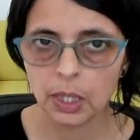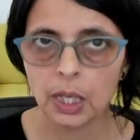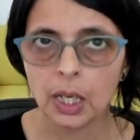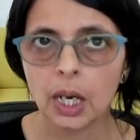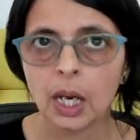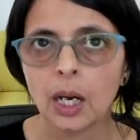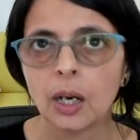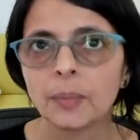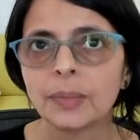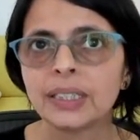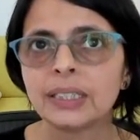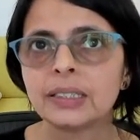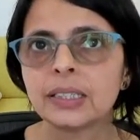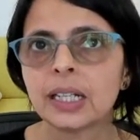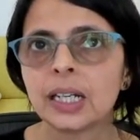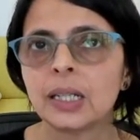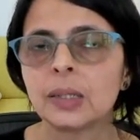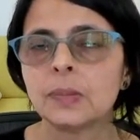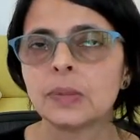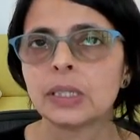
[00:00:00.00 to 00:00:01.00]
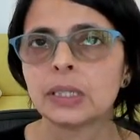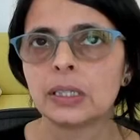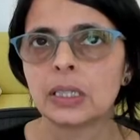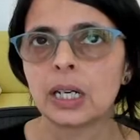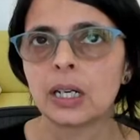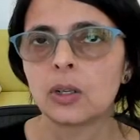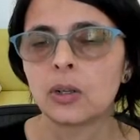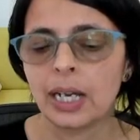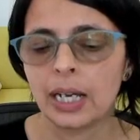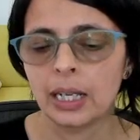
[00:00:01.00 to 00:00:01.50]
How many times in
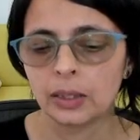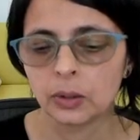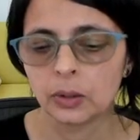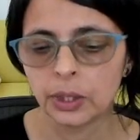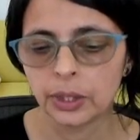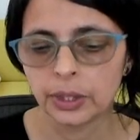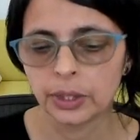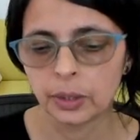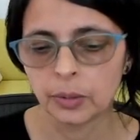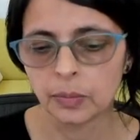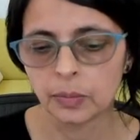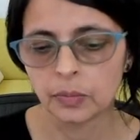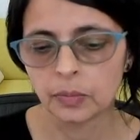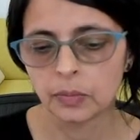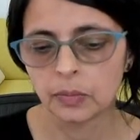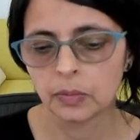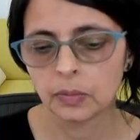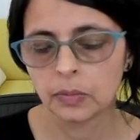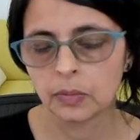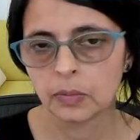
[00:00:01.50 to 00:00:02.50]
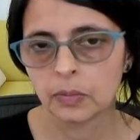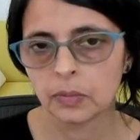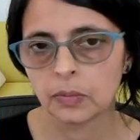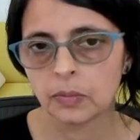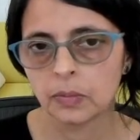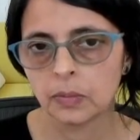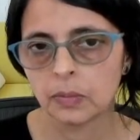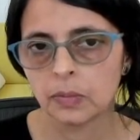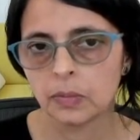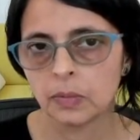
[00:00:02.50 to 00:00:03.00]
our algorithm,
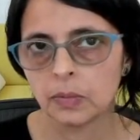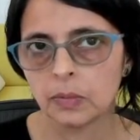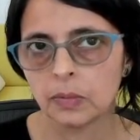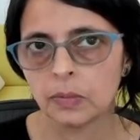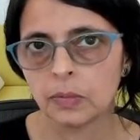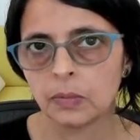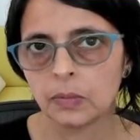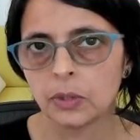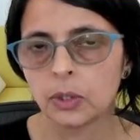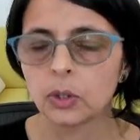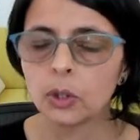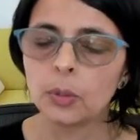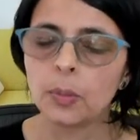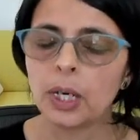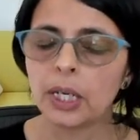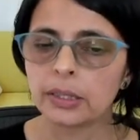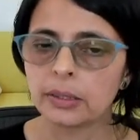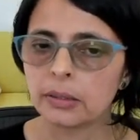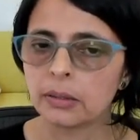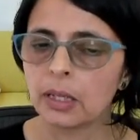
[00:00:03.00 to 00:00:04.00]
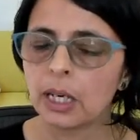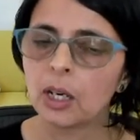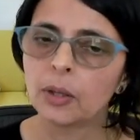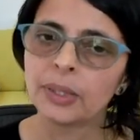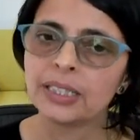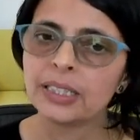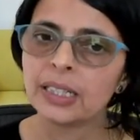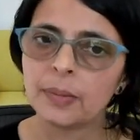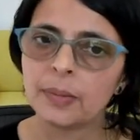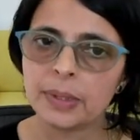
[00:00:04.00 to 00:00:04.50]
the robot, how
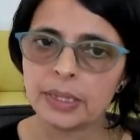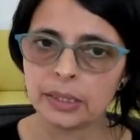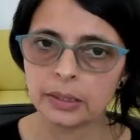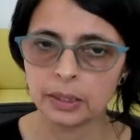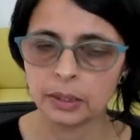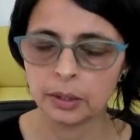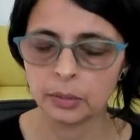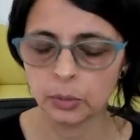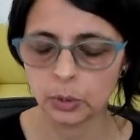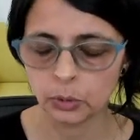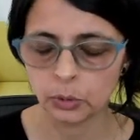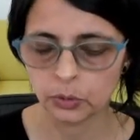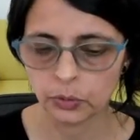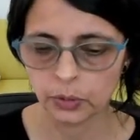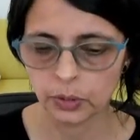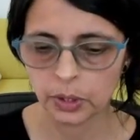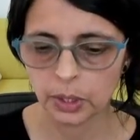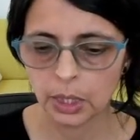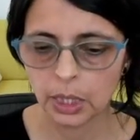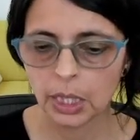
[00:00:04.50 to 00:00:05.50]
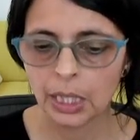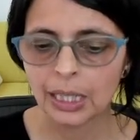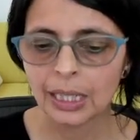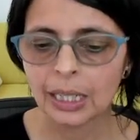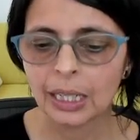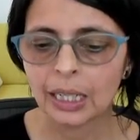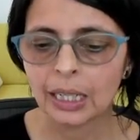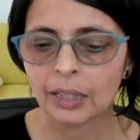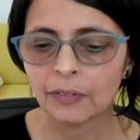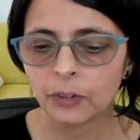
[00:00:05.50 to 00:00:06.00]
many times is it going to move?
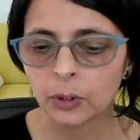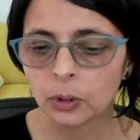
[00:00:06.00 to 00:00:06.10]
If you